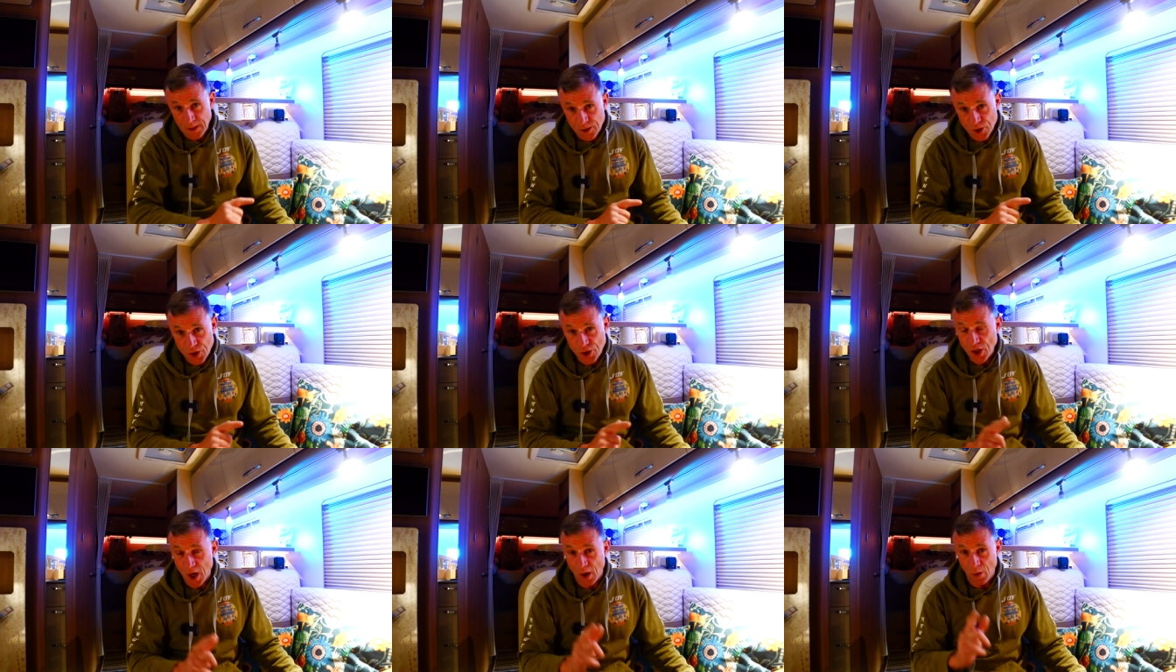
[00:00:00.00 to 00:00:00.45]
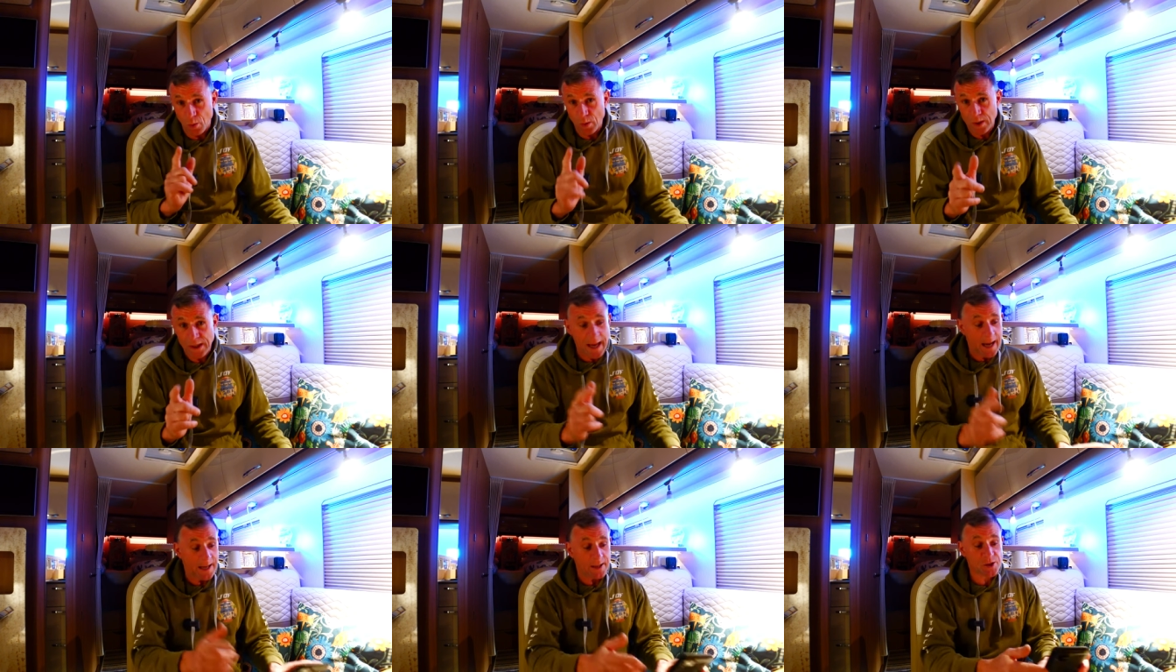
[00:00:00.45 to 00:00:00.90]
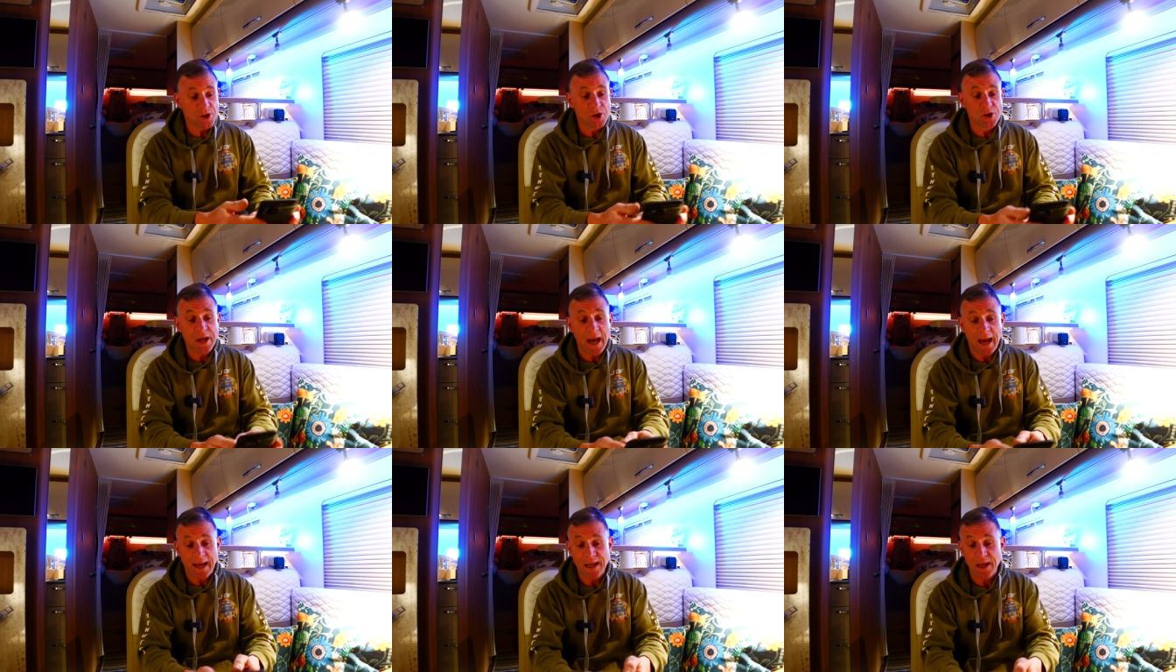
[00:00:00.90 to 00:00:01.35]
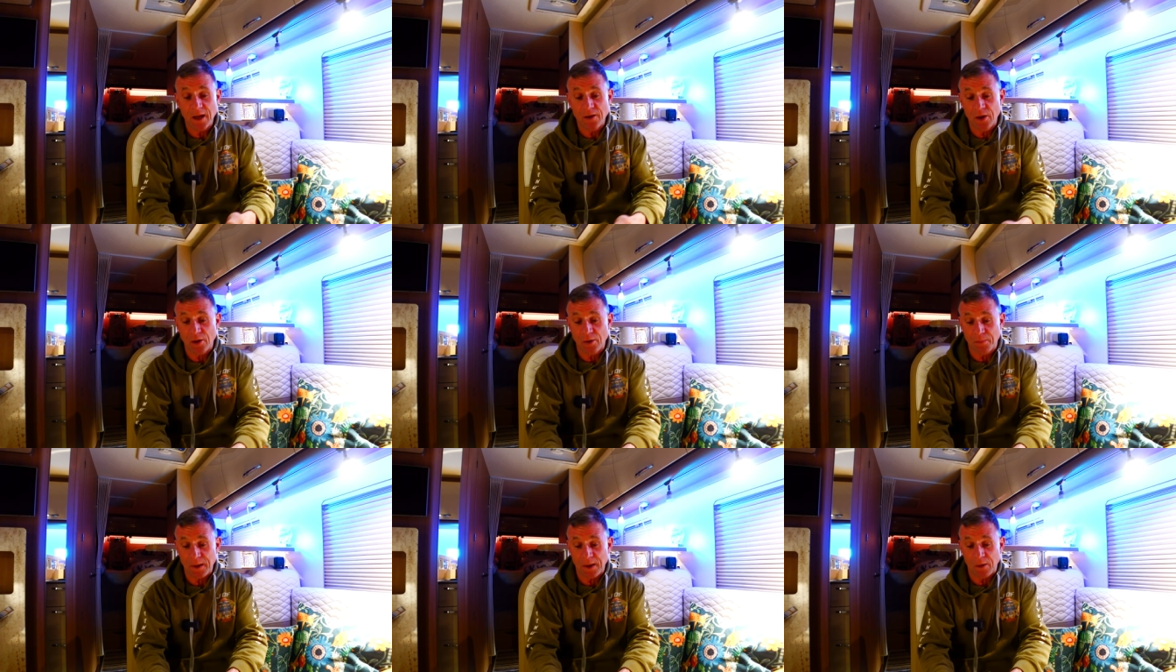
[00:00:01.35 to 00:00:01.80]
so yeah today
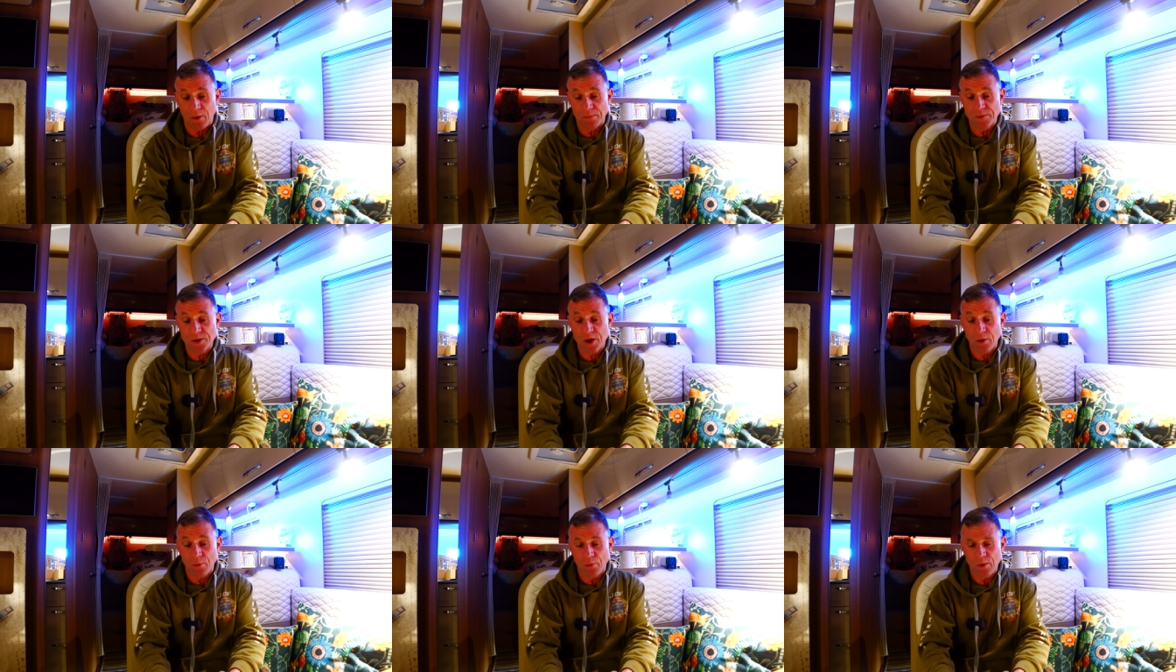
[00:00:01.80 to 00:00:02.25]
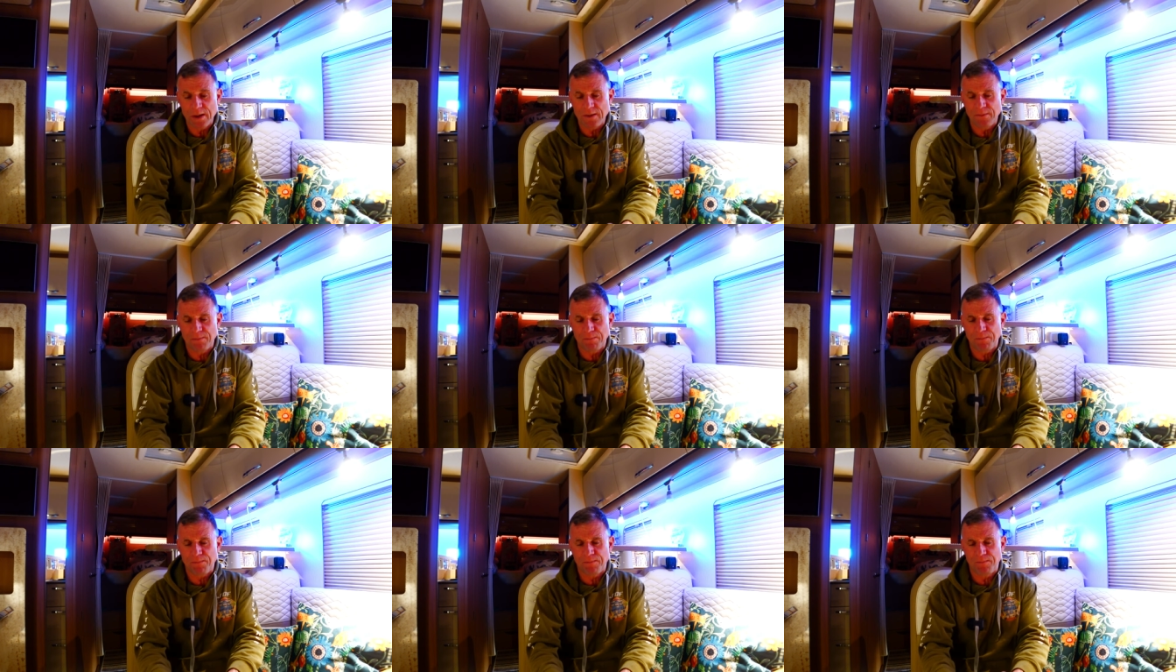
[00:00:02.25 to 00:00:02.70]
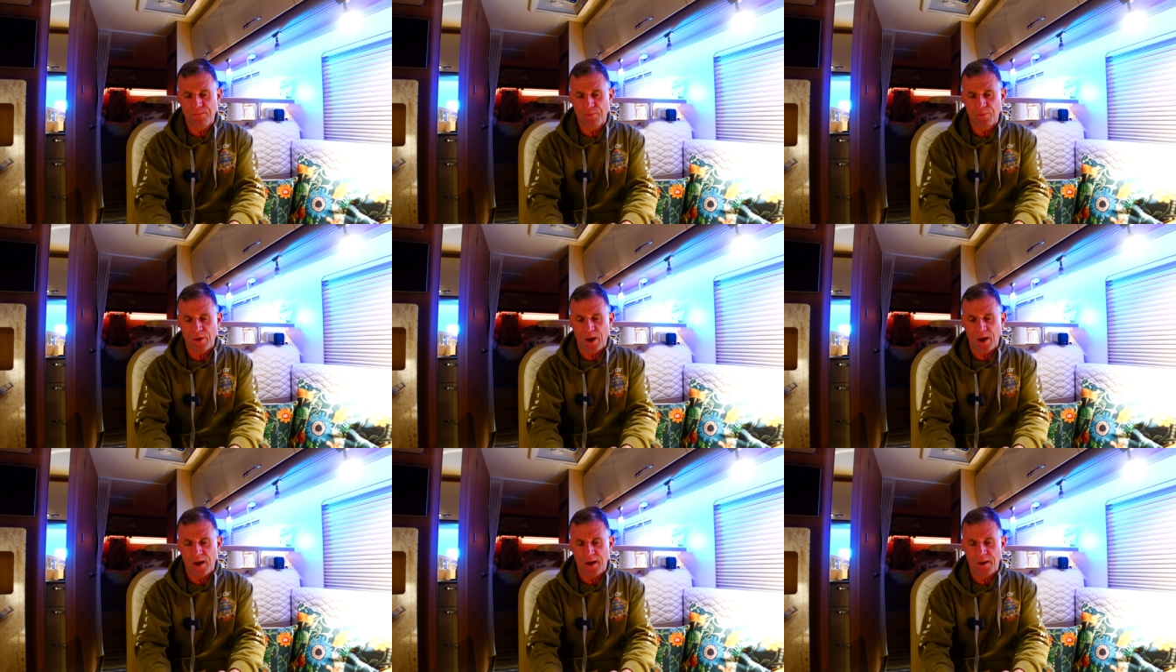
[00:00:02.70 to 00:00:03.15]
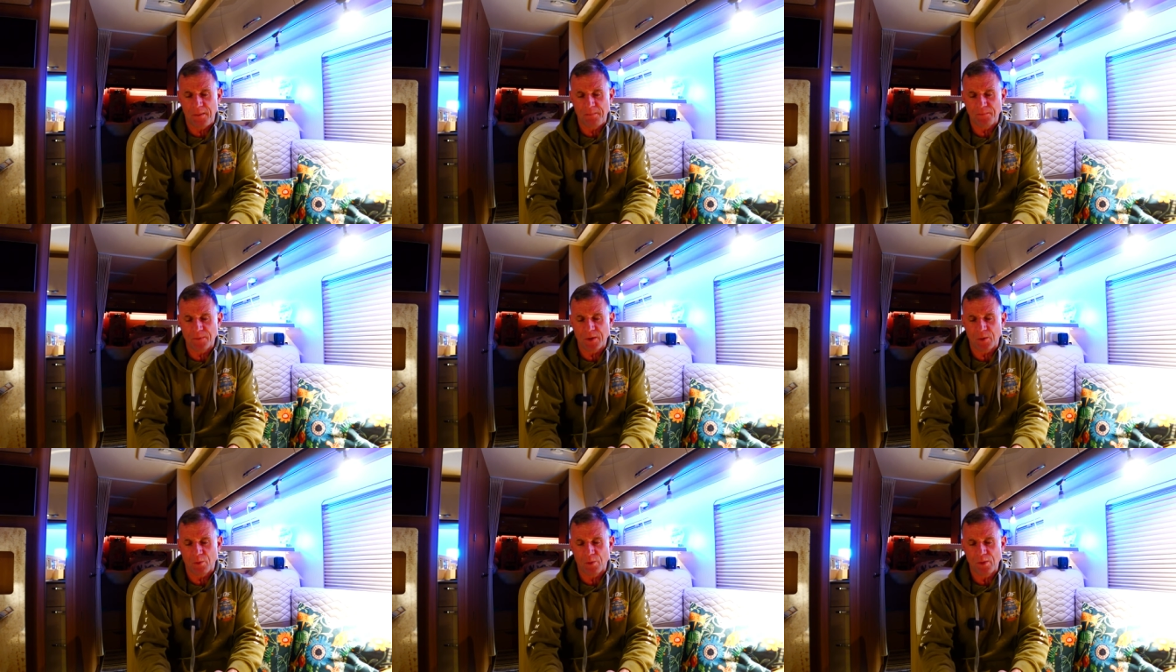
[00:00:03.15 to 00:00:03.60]
another better i'm just going to re
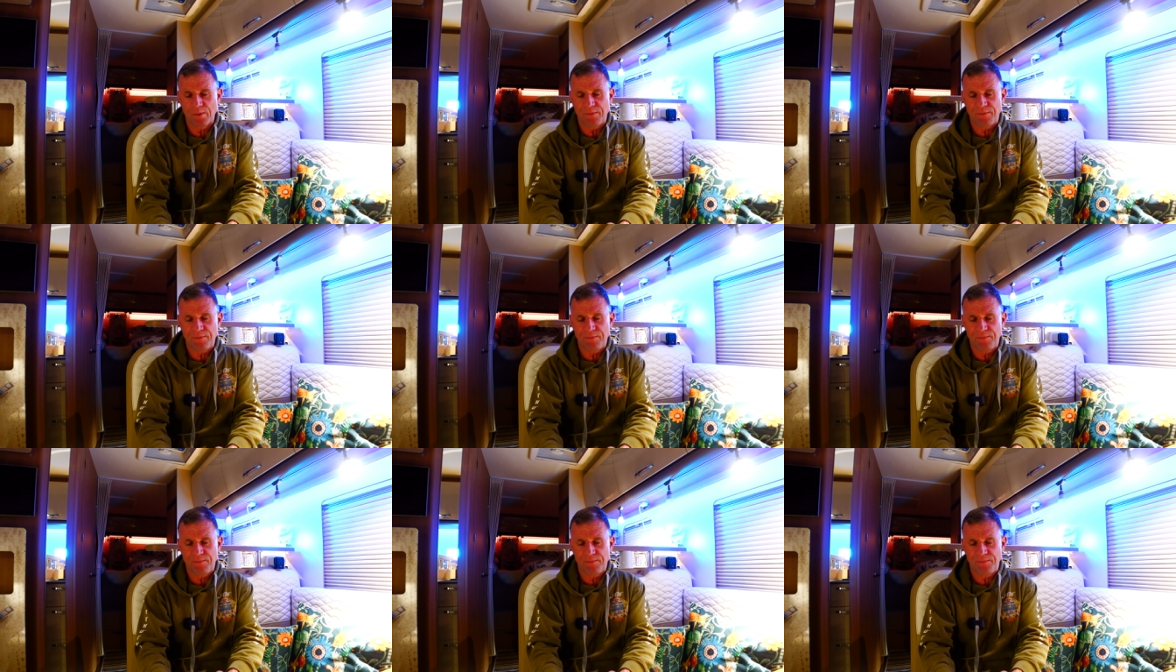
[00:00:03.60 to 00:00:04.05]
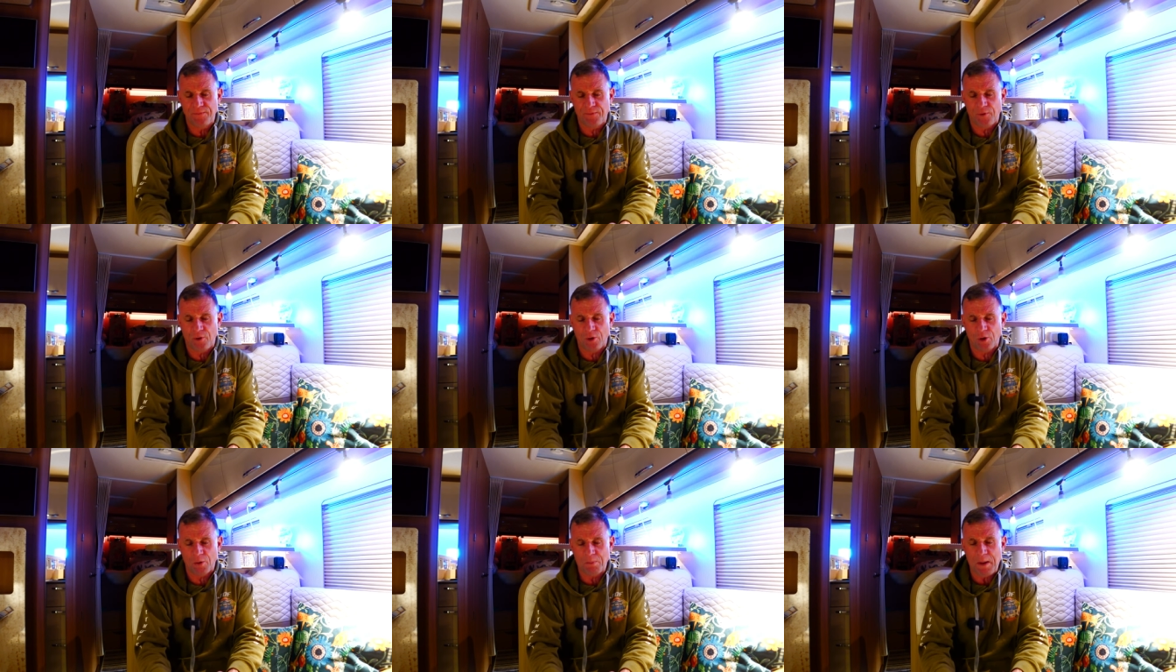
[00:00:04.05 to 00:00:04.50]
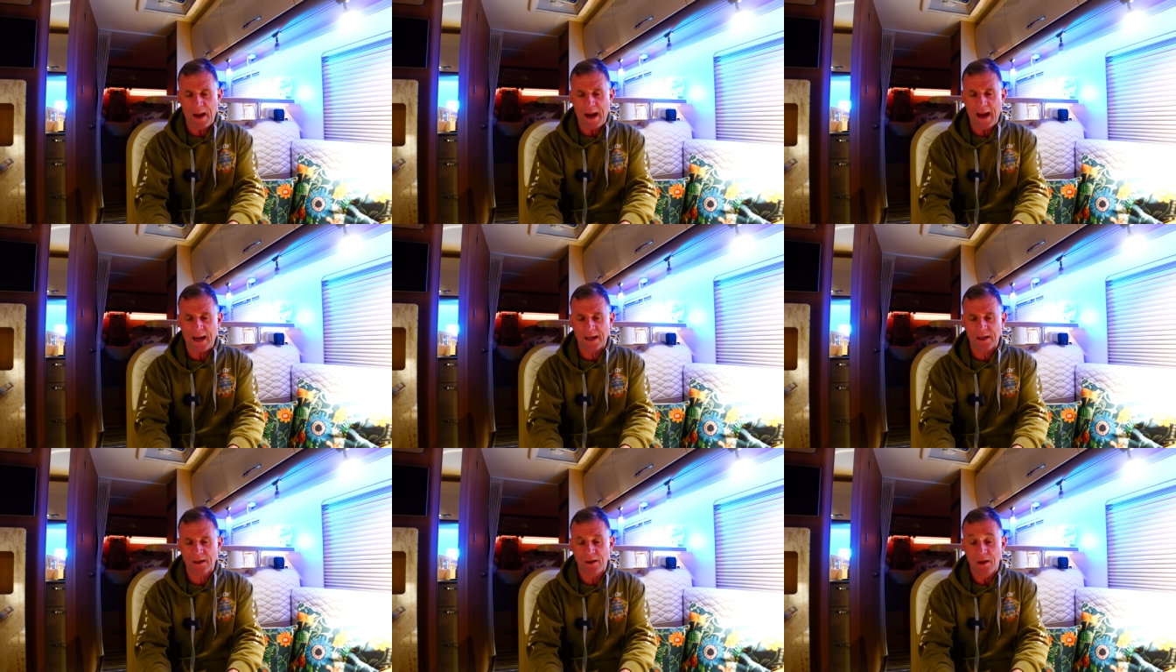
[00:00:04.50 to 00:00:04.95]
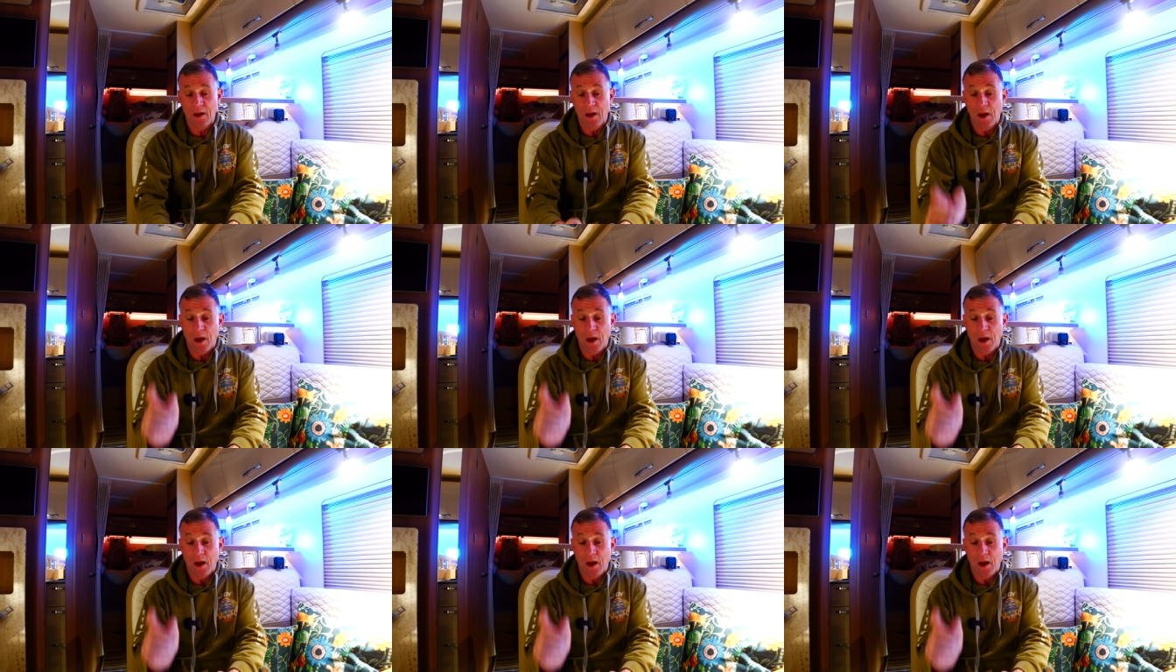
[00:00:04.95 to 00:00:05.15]
um, refer back